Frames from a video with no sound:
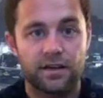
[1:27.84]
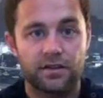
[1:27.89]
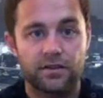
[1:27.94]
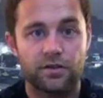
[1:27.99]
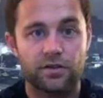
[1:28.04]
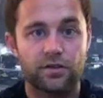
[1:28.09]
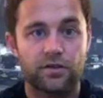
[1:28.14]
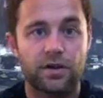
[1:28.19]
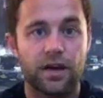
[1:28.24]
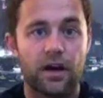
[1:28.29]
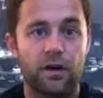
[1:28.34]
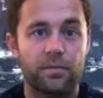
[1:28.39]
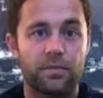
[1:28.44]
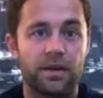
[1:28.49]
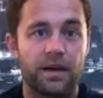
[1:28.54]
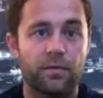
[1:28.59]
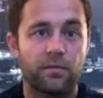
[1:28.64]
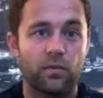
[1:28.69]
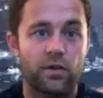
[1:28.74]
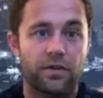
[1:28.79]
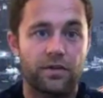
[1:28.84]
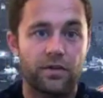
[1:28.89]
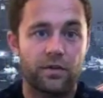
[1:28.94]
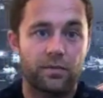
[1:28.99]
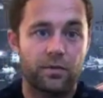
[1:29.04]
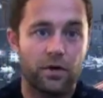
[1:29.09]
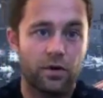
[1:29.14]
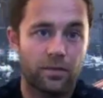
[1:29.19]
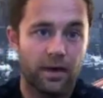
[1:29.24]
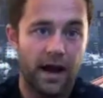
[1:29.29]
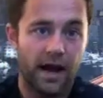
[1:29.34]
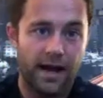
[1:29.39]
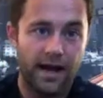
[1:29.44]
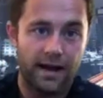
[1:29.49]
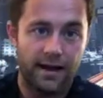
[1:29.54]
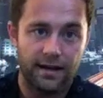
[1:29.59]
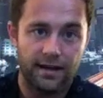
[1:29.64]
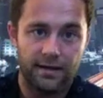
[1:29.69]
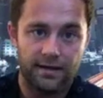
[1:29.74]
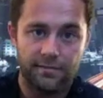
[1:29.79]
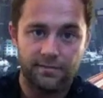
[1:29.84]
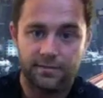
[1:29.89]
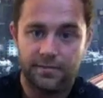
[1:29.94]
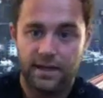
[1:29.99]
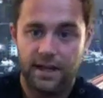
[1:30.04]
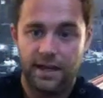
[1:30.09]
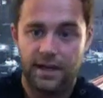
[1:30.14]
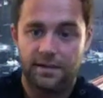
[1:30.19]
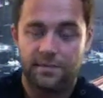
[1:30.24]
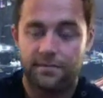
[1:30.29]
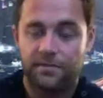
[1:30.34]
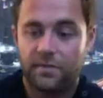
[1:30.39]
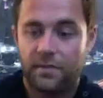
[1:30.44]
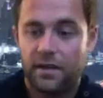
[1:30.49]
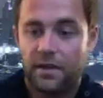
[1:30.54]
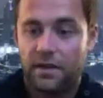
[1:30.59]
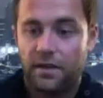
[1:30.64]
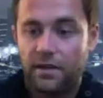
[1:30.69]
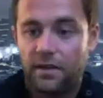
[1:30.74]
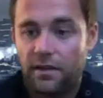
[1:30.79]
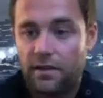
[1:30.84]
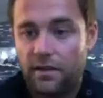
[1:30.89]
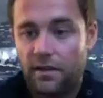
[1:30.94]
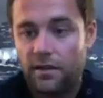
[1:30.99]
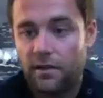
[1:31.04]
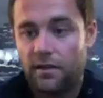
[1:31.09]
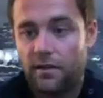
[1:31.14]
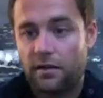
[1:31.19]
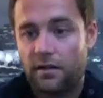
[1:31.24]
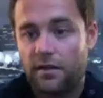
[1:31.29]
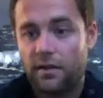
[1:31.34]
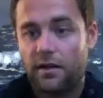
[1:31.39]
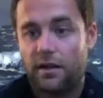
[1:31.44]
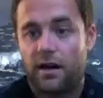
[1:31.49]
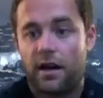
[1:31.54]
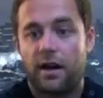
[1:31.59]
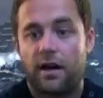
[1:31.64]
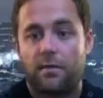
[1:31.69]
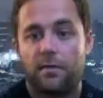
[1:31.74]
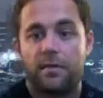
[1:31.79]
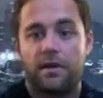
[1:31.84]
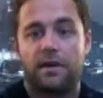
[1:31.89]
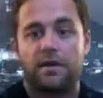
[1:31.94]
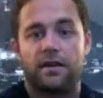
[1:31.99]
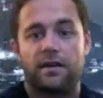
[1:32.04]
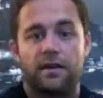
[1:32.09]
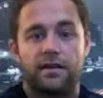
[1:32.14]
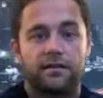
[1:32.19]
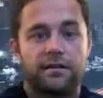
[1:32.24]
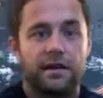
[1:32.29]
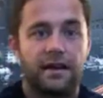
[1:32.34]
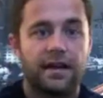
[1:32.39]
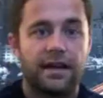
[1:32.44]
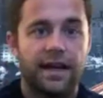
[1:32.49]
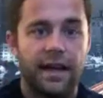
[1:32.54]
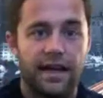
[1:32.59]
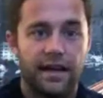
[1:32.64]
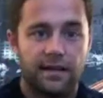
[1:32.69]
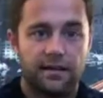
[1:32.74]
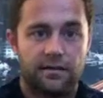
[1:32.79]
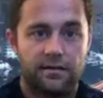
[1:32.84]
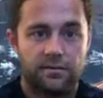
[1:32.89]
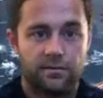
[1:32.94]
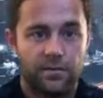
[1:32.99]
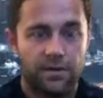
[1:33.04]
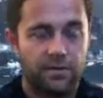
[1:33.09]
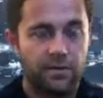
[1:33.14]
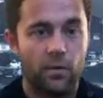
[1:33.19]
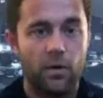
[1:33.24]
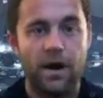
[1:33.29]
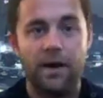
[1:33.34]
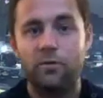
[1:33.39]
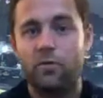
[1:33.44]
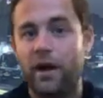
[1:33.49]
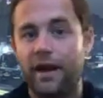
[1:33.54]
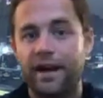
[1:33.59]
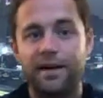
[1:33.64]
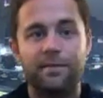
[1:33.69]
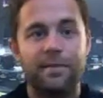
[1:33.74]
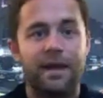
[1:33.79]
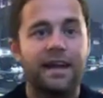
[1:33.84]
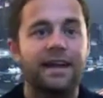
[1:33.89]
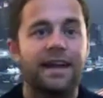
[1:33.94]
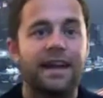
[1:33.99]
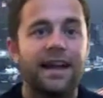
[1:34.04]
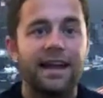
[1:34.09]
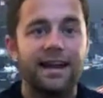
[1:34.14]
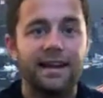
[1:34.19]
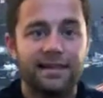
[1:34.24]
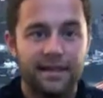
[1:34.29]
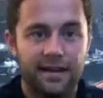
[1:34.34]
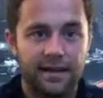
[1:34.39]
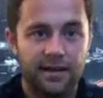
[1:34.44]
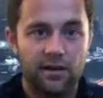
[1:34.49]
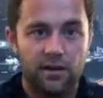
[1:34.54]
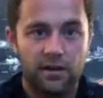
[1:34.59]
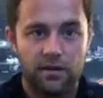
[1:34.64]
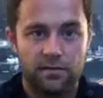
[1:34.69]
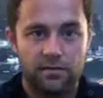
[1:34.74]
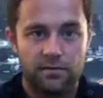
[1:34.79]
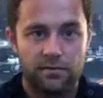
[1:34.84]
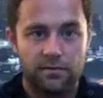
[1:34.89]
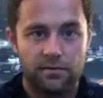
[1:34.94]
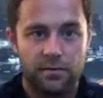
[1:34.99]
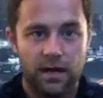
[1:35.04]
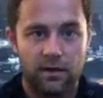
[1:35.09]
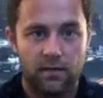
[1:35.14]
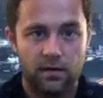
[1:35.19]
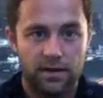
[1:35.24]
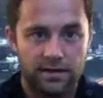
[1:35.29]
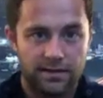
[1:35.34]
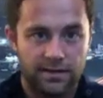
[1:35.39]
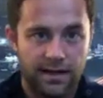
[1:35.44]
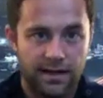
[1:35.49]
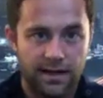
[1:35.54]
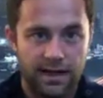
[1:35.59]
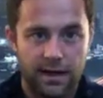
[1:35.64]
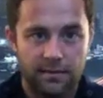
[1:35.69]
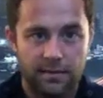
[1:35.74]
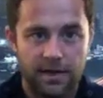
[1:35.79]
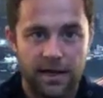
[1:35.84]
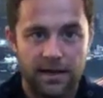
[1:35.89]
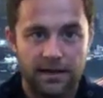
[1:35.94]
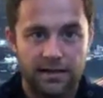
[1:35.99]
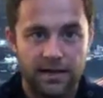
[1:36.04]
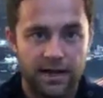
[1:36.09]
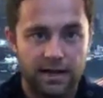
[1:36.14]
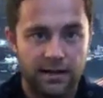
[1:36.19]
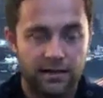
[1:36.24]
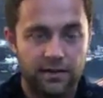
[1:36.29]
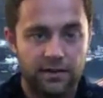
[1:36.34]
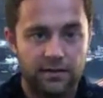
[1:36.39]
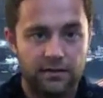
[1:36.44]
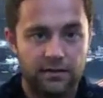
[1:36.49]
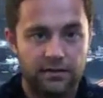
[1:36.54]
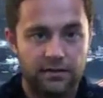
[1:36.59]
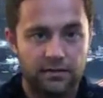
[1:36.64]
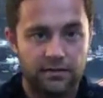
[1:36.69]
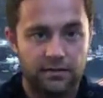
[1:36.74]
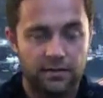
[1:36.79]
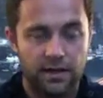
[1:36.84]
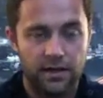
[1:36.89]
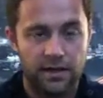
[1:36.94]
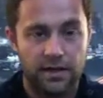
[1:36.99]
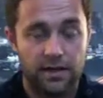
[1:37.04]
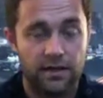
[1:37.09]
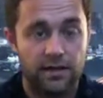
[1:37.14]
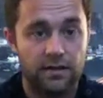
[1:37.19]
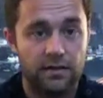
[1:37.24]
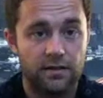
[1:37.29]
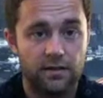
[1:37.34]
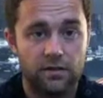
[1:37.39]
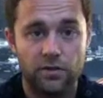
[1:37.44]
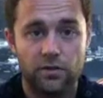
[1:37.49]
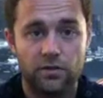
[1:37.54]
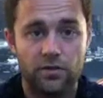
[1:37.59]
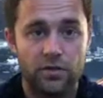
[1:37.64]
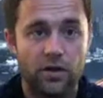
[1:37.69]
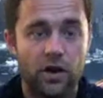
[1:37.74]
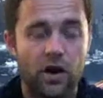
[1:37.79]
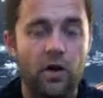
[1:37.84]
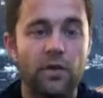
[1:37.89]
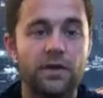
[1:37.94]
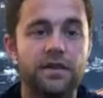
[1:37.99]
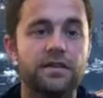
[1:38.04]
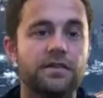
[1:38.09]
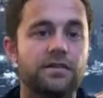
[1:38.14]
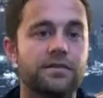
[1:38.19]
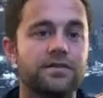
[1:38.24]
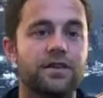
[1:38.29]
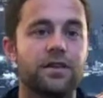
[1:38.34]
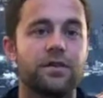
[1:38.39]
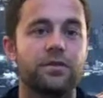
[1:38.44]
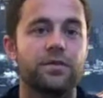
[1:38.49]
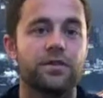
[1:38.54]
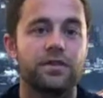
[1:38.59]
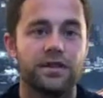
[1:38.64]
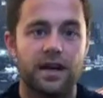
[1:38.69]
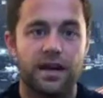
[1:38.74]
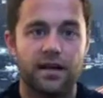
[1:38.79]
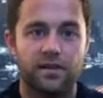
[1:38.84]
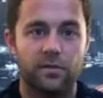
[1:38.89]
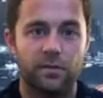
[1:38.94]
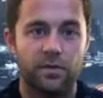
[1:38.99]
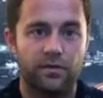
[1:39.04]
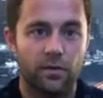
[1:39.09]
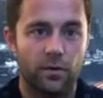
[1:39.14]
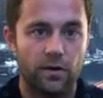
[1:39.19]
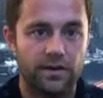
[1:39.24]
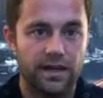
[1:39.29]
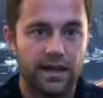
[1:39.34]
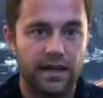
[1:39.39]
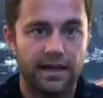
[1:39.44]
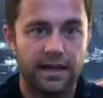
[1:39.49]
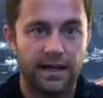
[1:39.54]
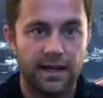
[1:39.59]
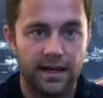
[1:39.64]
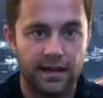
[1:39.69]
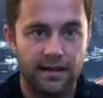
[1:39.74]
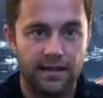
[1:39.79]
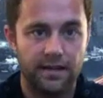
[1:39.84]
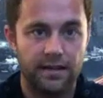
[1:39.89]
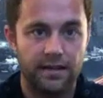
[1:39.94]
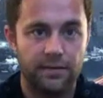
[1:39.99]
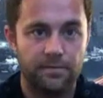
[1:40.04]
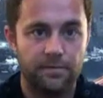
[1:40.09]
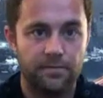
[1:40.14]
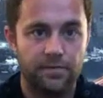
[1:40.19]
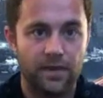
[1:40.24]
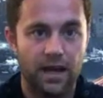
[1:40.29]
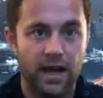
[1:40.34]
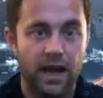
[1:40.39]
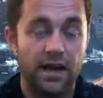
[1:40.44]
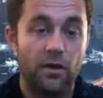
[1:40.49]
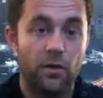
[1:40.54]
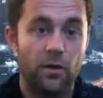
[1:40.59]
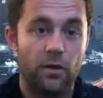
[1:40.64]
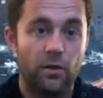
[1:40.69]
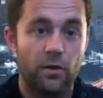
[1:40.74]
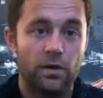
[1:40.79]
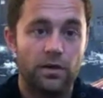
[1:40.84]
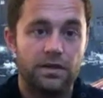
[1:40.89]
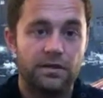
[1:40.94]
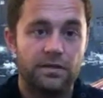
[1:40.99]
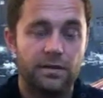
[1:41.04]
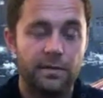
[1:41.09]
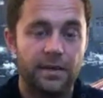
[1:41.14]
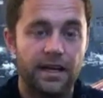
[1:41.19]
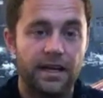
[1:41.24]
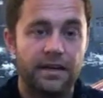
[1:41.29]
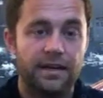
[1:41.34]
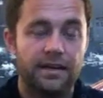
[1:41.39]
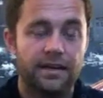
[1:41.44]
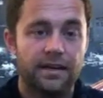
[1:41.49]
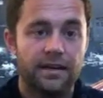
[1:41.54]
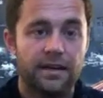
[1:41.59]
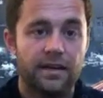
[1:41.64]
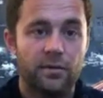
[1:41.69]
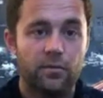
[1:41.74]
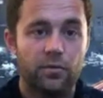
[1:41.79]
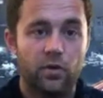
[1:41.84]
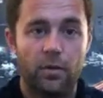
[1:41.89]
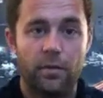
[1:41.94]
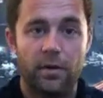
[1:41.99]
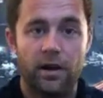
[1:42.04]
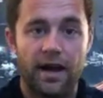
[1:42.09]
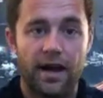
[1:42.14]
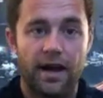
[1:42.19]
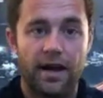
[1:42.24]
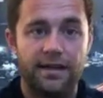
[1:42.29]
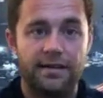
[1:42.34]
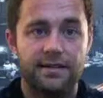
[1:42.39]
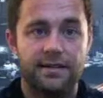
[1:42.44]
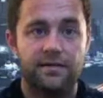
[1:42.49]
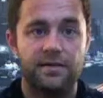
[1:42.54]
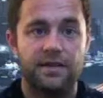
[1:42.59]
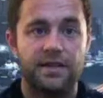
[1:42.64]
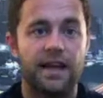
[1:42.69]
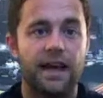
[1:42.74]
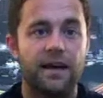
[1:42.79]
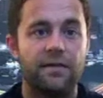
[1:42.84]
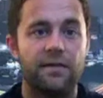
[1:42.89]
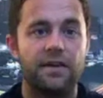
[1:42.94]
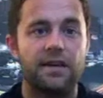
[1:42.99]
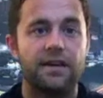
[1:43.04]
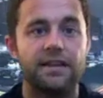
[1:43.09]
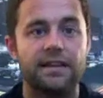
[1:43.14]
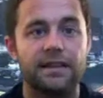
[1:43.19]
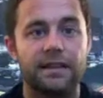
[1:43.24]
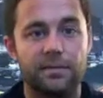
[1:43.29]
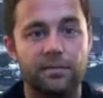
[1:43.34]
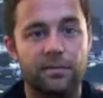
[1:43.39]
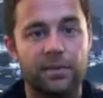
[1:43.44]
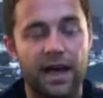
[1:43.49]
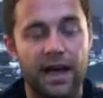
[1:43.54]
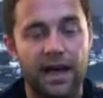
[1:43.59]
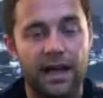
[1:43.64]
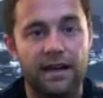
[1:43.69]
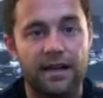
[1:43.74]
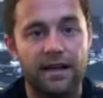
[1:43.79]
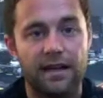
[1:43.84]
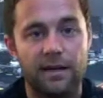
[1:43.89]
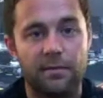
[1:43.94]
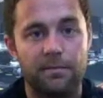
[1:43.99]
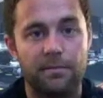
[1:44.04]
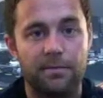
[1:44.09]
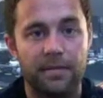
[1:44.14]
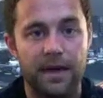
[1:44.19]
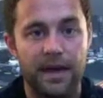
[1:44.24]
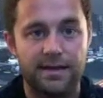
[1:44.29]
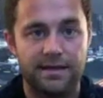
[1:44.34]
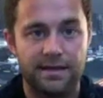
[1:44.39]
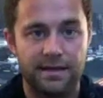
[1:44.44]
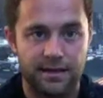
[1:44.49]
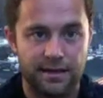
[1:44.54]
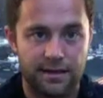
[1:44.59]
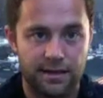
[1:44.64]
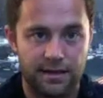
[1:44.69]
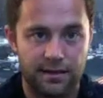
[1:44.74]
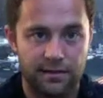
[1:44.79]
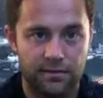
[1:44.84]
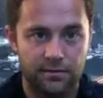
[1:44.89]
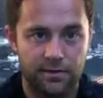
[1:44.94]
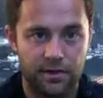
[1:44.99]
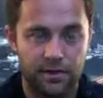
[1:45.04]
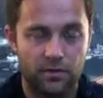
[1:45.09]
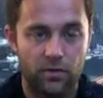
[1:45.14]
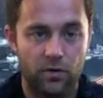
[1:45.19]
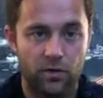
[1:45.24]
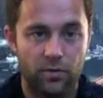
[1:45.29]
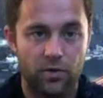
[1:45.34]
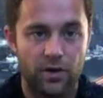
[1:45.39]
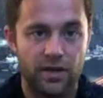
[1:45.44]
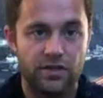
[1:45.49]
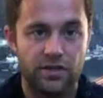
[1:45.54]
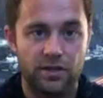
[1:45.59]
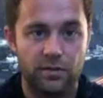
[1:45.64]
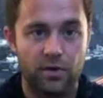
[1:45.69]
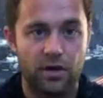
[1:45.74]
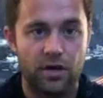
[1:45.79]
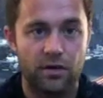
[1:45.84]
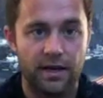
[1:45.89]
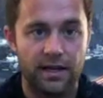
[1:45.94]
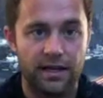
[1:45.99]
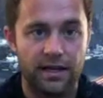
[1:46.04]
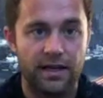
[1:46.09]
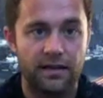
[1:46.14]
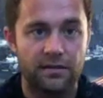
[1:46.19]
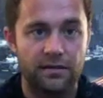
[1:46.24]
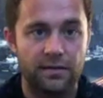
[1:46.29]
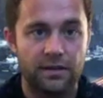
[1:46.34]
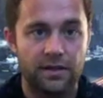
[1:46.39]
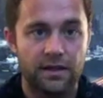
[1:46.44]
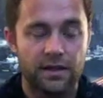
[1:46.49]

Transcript: to help them with their probiotic. Okay. Um, again, before I recommend anything at all, I want to say that I'm not a doctor, and you should always consult with your doctor before taking anything. I know what works for me. Probiotics have definitely been an amazing thing, incorporation, a part of my life.